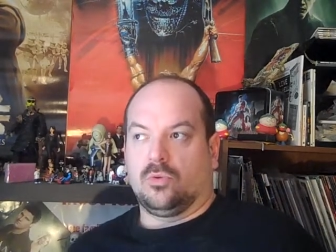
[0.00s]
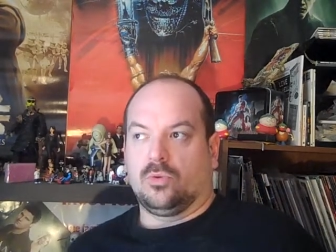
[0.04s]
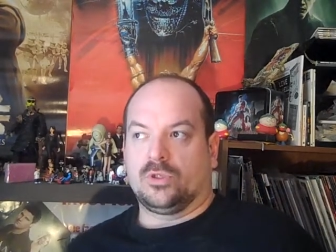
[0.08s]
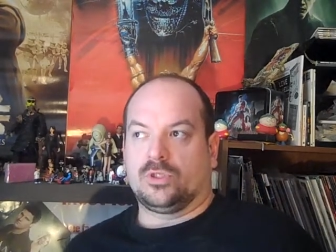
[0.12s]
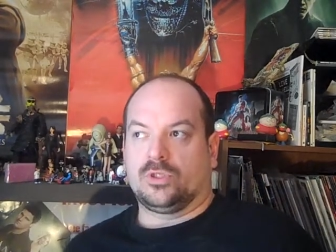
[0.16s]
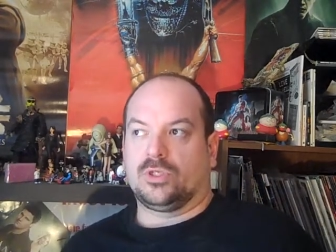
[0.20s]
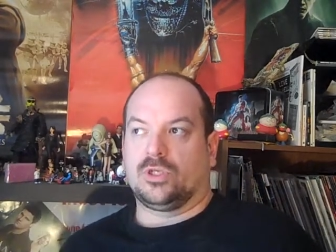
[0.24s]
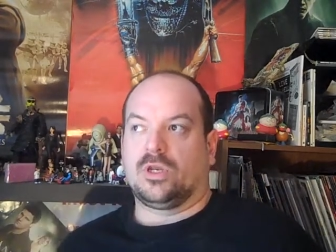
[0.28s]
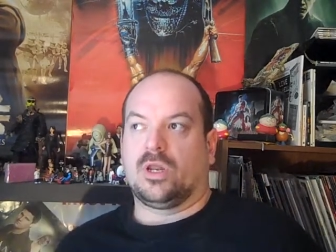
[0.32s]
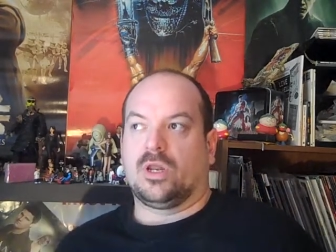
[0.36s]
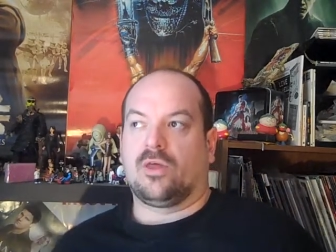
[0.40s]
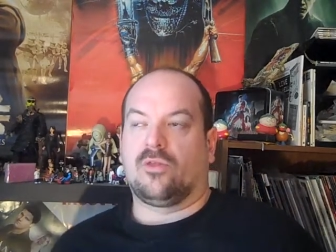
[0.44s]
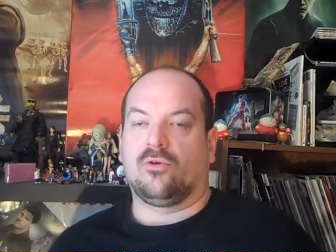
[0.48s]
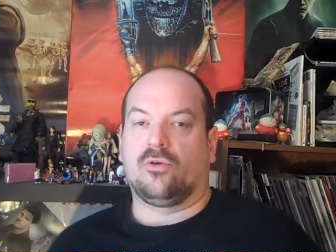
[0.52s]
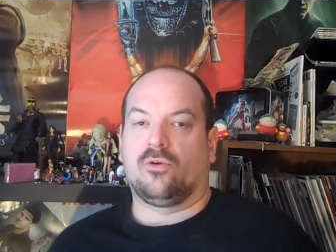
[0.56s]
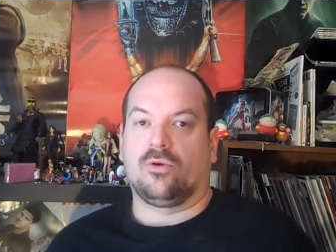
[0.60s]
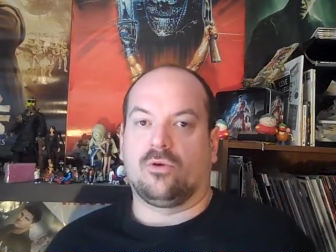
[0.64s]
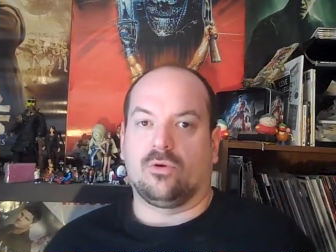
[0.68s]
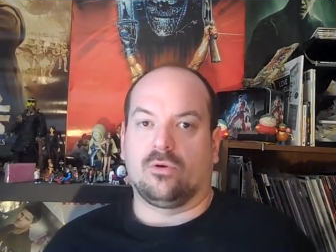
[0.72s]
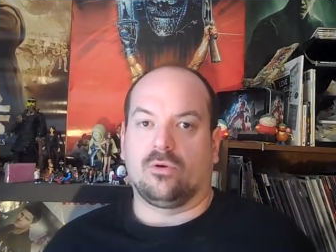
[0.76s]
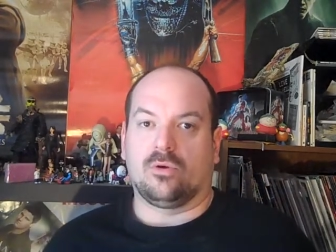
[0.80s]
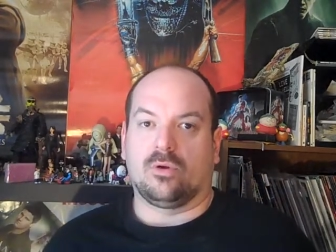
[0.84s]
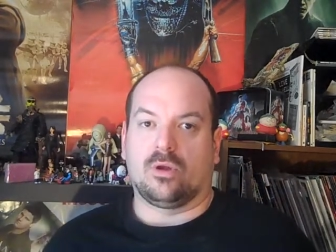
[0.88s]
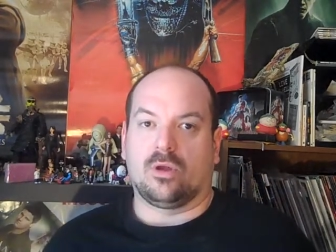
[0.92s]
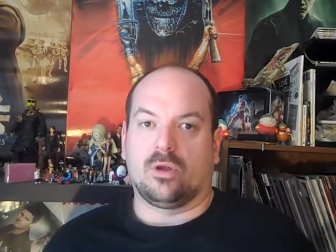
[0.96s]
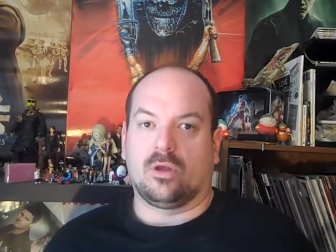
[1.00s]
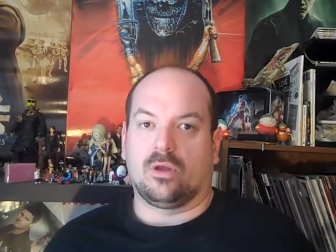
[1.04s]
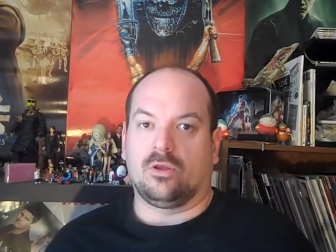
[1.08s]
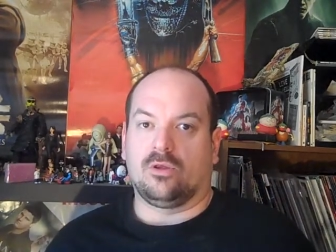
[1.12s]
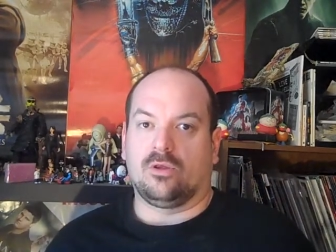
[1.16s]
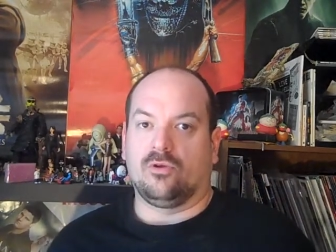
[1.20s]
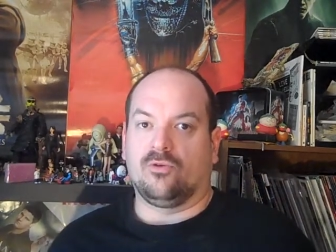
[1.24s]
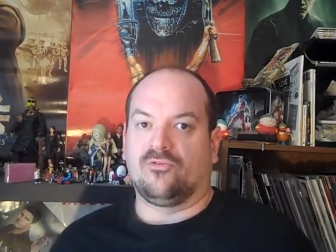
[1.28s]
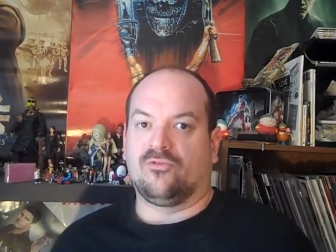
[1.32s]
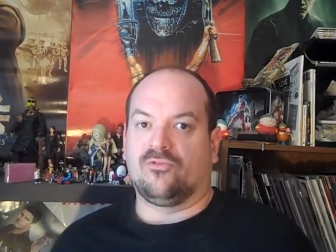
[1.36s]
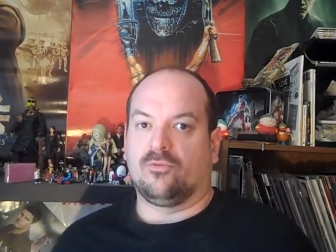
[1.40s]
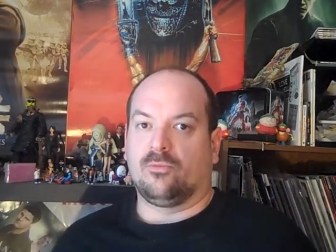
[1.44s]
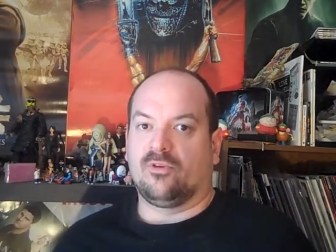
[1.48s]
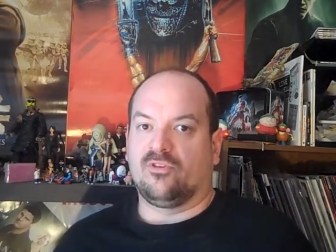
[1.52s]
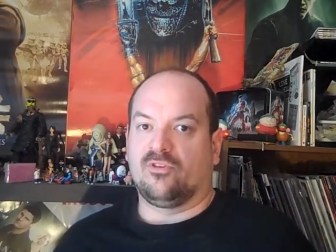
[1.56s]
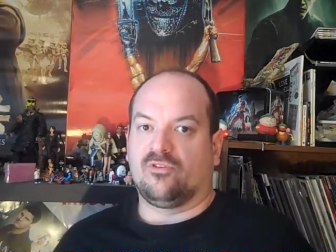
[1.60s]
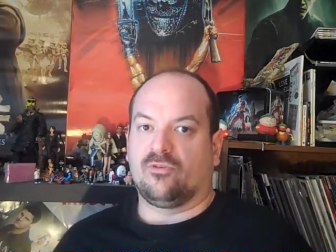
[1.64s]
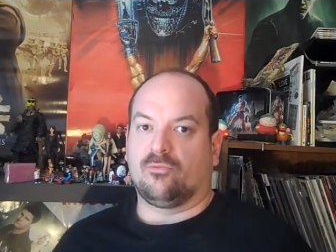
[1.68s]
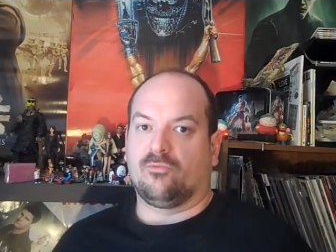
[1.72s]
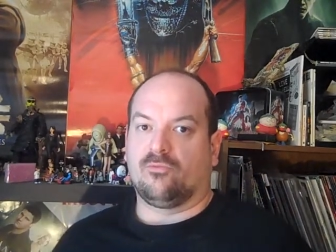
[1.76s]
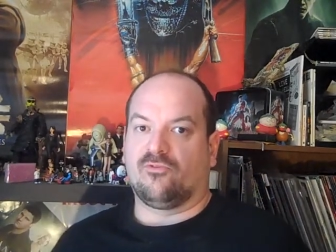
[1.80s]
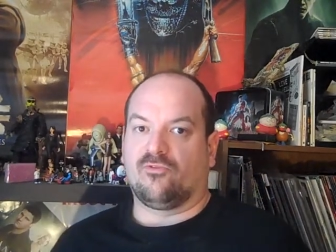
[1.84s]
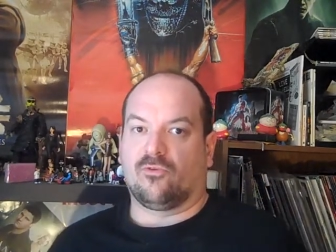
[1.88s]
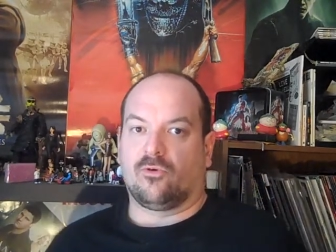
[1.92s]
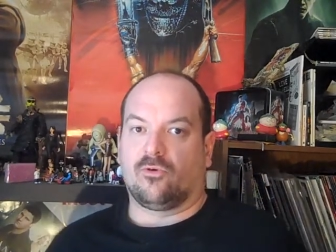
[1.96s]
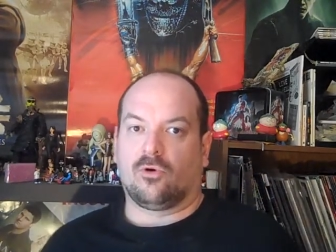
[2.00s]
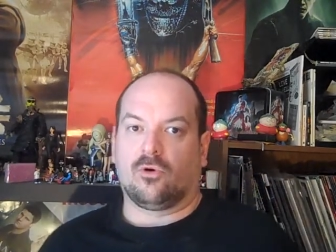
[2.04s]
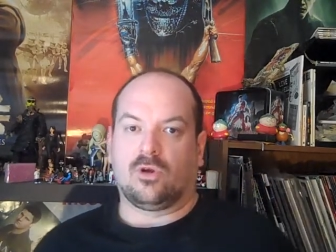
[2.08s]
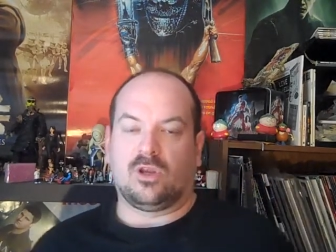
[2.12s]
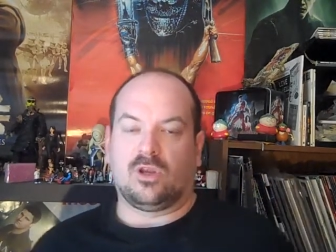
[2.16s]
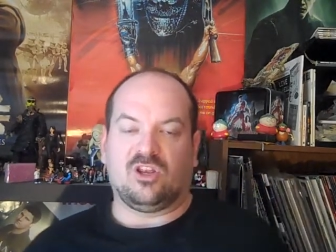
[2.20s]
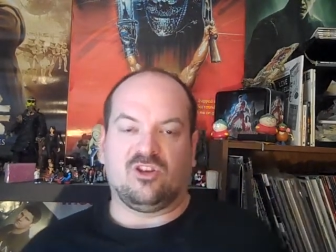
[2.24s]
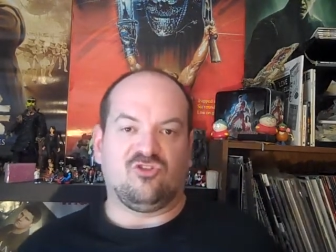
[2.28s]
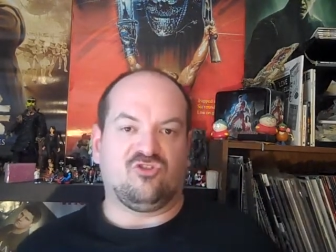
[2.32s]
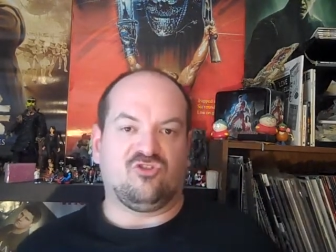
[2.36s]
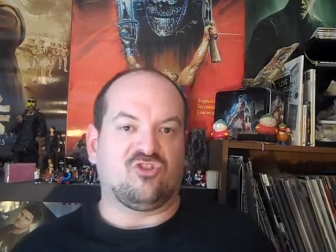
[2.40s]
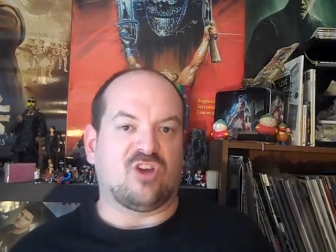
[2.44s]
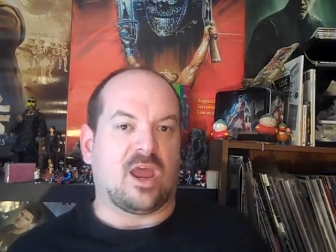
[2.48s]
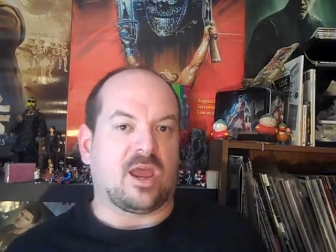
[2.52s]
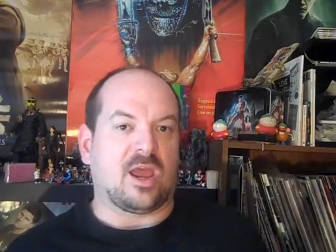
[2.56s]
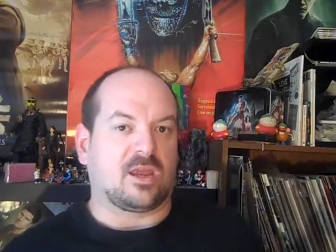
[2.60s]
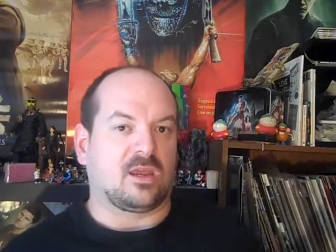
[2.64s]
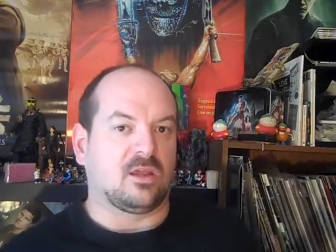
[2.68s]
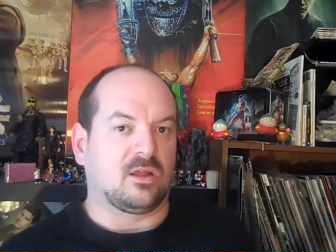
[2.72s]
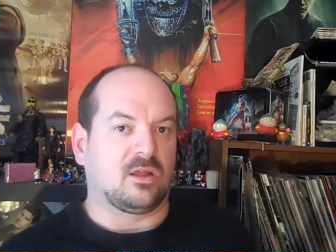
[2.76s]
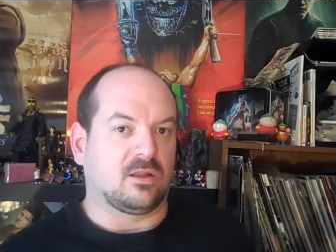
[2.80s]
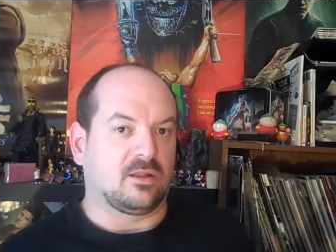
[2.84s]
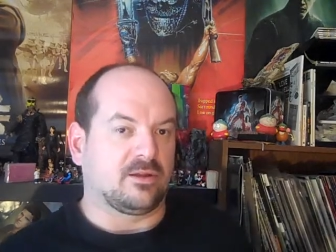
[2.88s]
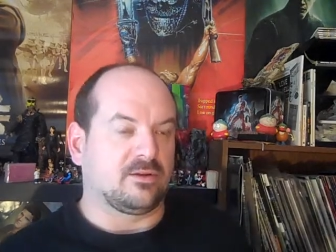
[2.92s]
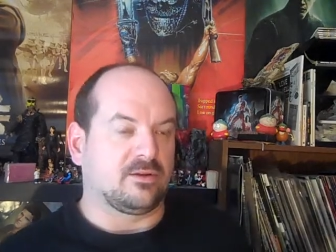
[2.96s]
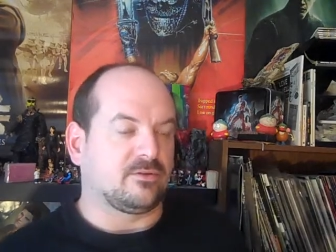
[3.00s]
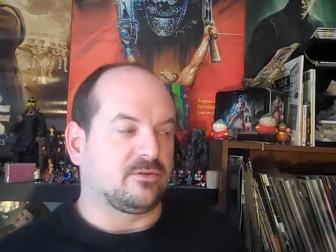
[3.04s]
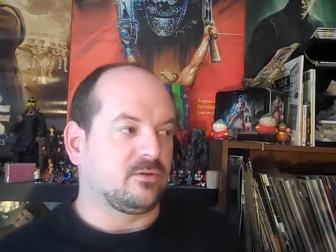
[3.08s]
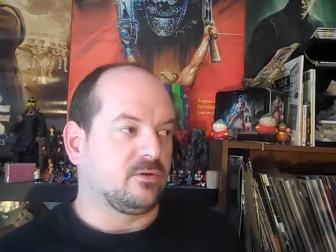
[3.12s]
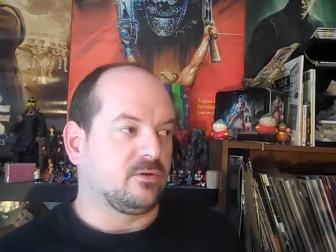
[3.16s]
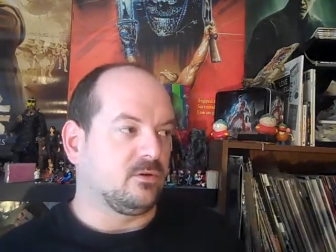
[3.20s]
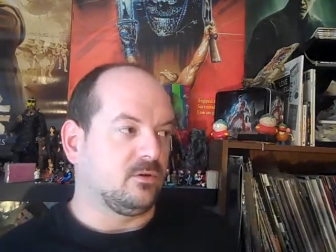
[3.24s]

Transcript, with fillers: what's another uh, euphemism for ejaculate?